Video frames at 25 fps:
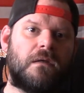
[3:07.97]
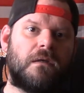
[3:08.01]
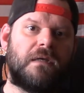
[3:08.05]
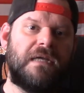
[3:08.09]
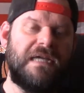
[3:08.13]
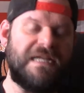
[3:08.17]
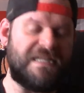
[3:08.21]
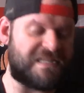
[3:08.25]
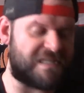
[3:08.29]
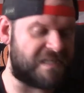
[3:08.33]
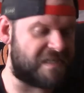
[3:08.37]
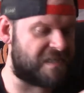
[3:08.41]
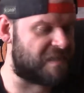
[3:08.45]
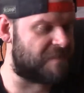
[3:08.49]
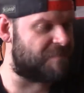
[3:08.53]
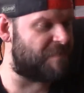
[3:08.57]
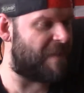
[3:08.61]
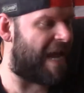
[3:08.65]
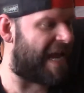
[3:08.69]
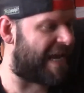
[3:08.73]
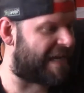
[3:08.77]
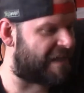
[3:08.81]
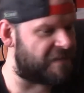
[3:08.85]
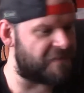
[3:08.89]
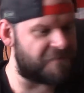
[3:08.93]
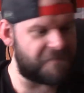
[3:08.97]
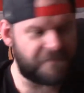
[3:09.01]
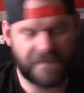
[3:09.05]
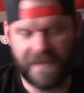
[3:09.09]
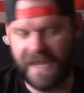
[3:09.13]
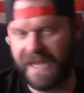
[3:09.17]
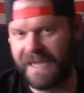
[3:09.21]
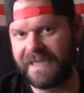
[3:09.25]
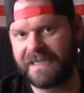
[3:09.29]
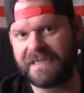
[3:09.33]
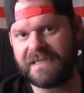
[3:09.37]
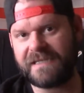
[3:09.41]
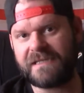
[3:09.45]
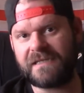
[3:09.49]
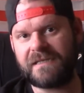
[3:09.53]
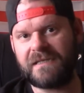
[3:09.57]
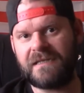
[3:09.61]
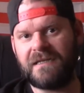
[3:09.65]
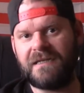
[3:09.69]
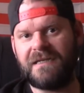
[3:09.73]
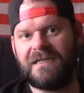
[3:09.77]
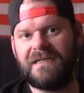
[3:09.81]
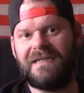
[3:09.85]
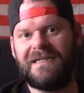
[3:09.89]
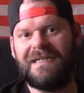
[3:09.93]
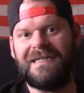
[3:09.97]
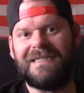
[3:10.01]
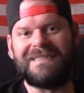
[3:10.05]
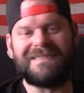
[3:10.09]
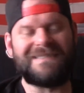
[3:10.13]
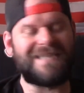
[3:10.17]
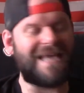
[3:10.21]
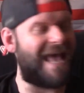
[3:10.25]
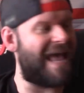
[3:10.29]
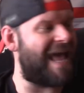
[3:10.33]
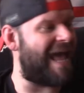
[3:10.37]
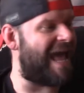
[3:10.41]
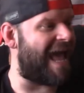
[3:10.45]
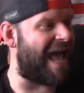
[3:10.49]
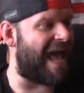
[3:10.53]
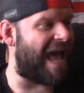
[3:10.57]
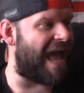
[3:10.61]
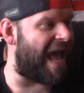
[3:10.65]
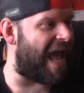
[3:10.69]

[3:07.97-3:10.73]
It's a smack in the face to